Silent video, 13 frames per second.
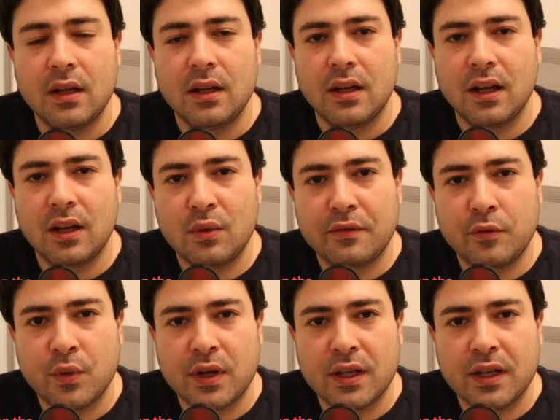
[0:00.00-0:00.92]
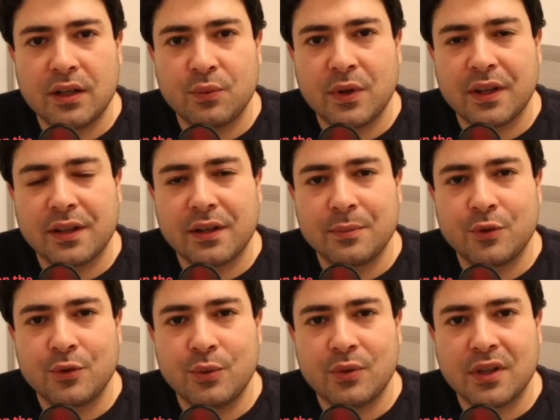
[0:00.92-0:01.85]
Hello everyone and welcome
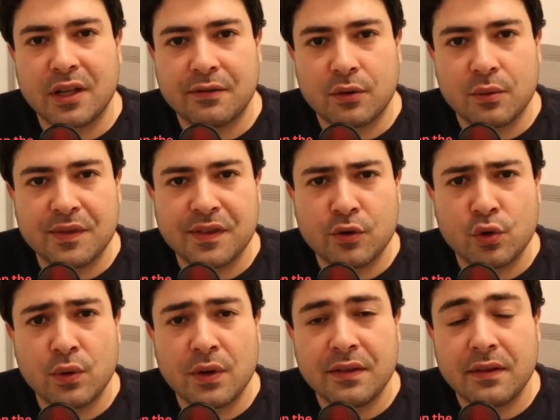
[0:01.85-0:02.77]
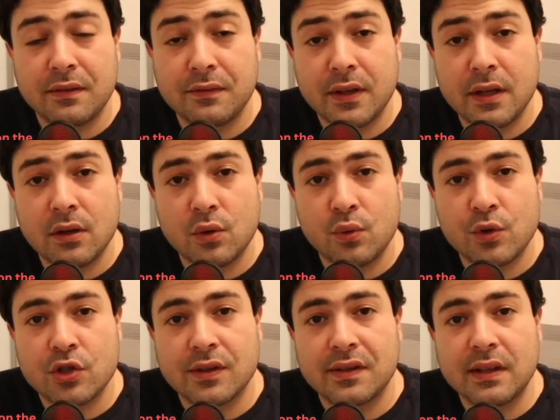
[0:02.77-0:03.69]
to Tech from Zero. In this video,
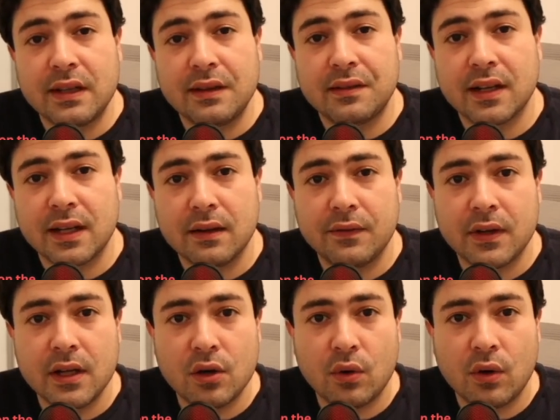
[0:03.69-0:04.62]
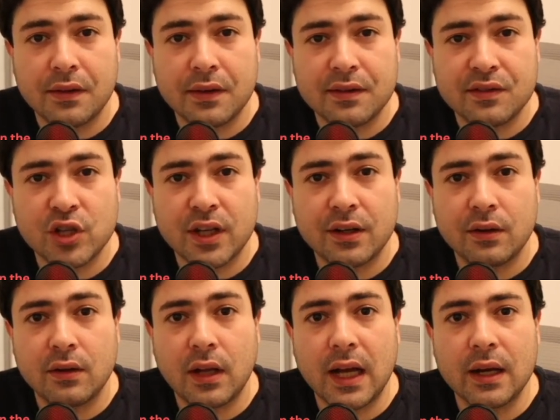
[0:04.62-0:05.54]
which is the second video on this
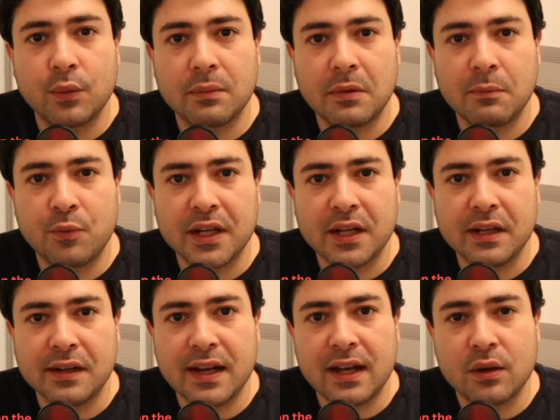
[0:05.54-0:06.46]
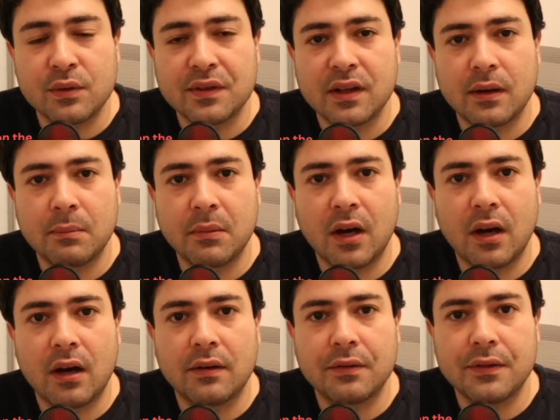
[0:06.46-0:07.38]
channel, I will be breaking down some
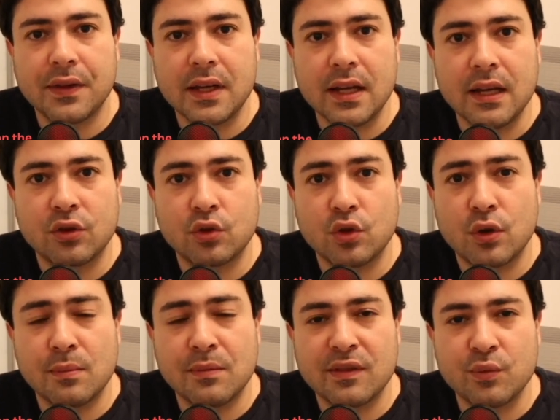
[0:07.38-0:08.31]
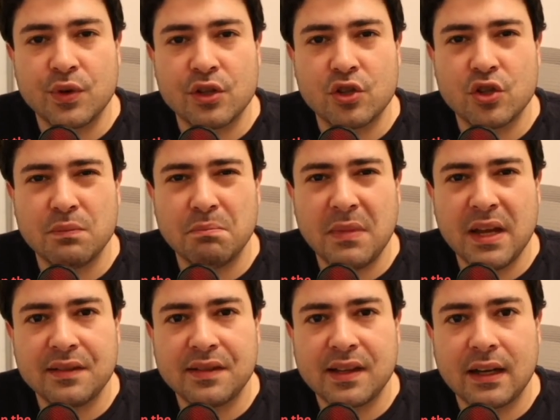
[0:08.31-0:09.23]
of the terms which
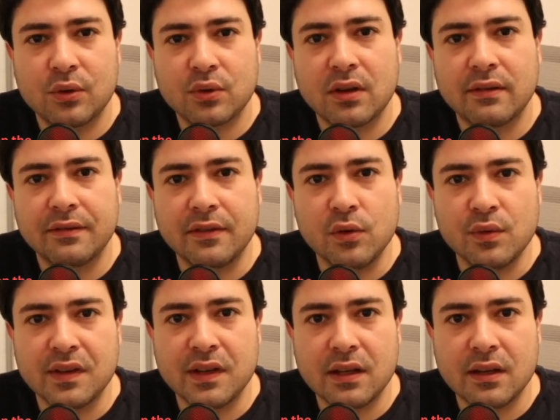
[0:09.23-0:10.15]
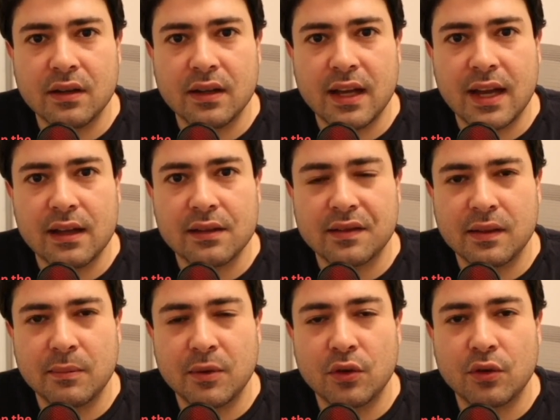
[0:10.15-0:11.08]
may sound confusing and
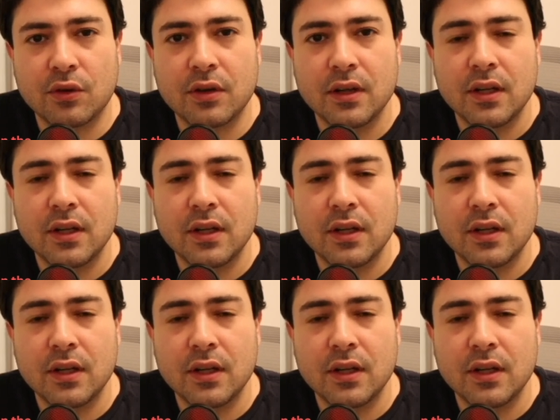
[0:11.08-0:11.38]
similar